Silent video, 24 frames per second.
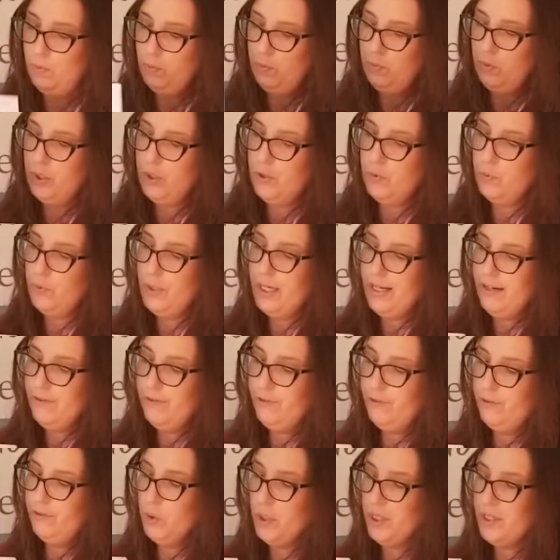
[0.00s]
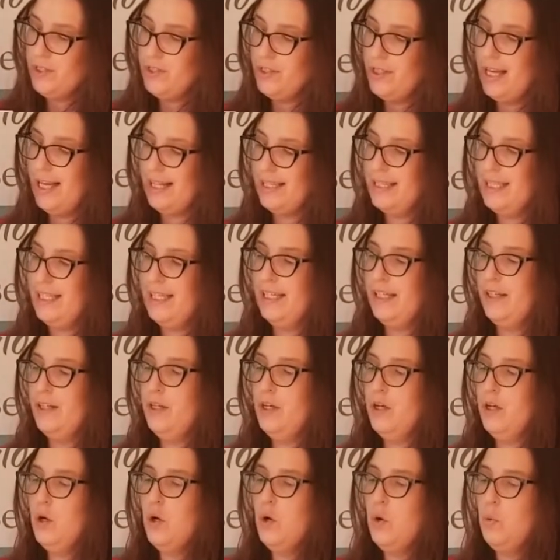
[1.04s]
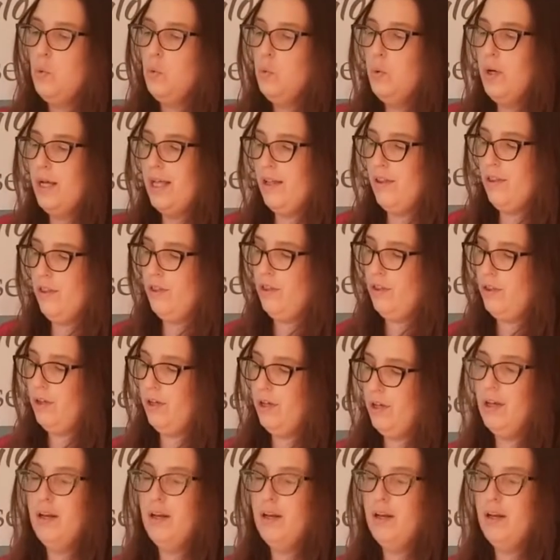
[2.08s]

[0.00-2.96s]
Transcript: You're going to reinforce that then with